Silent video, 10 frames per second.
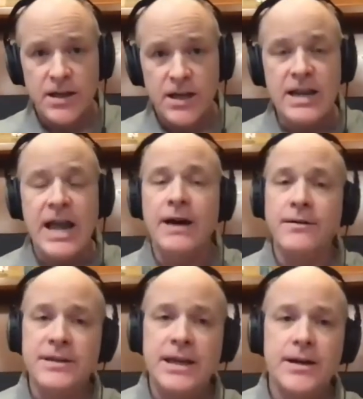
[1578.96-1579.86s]
In
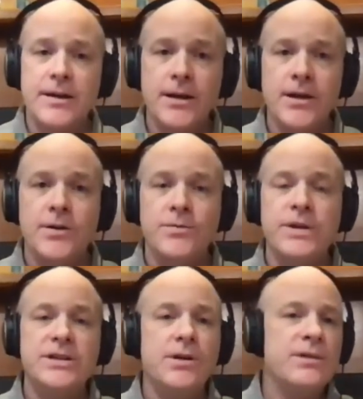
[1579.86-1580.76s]
healthcare,
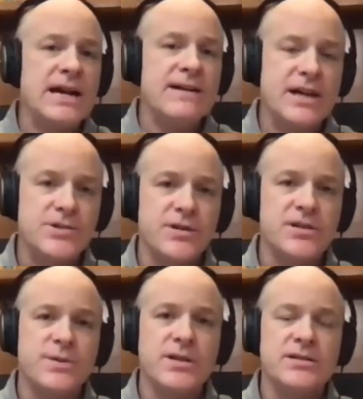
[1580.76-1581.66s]
we don't have that choice
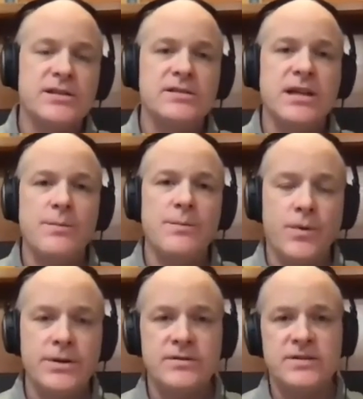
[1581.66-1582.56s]
because at some
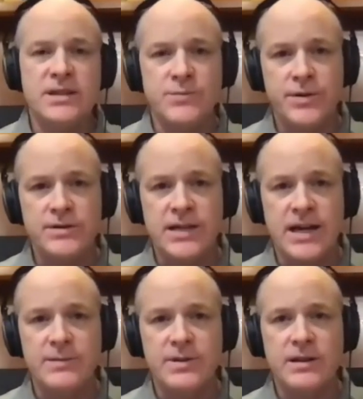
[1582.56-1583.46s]
point in
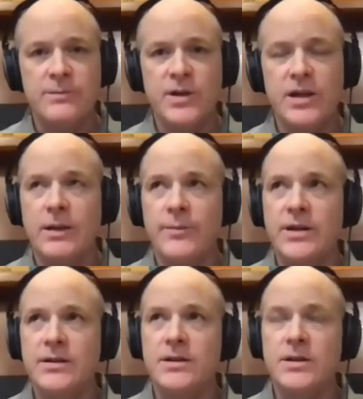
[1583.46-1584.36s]
time, and I
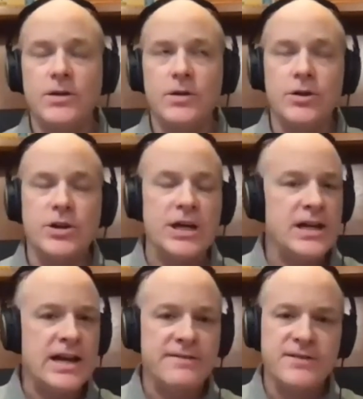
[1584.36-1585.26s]
mean, you're going to
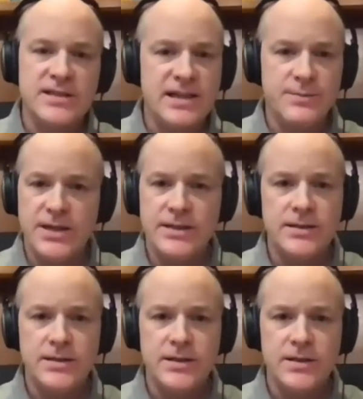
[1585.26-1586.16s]
have to step in.
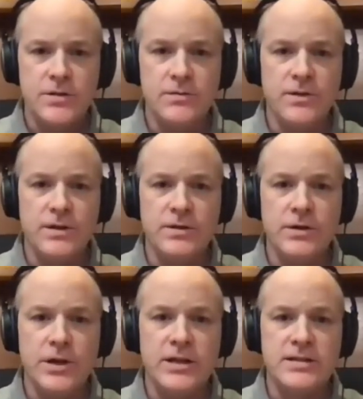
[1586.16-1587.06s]
You
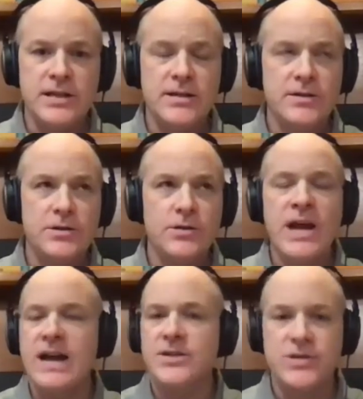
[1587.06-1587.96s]
don't
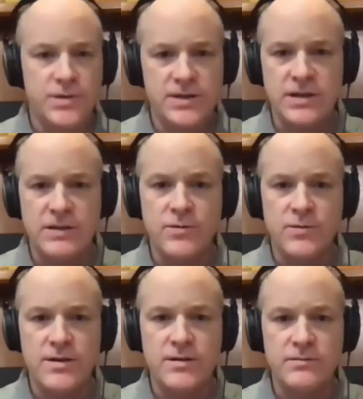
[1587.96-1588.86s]
have a choice in
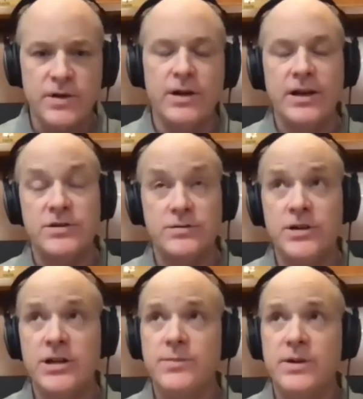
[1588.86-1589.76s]
whether, well, I guess you
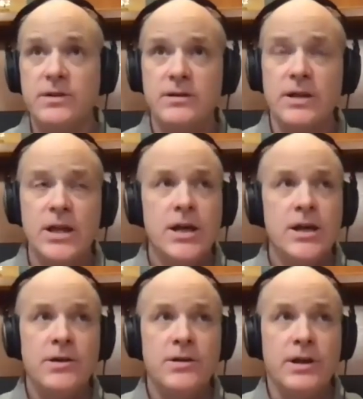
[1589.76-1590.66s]
could,
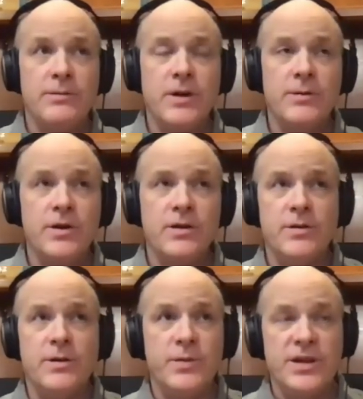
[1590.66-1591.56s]

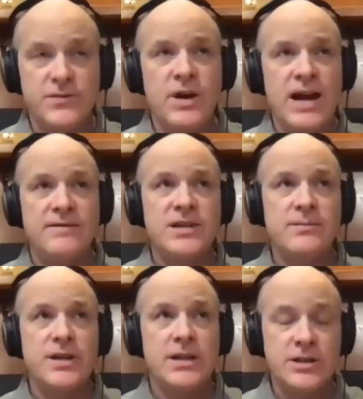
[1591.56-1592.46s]
but if you have
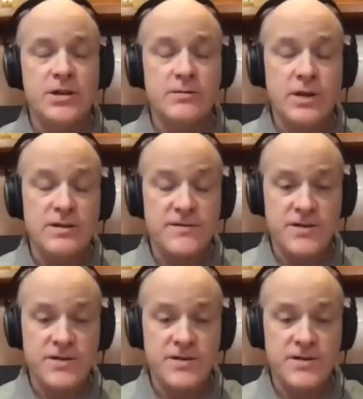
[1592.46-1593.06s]
something and you're freaking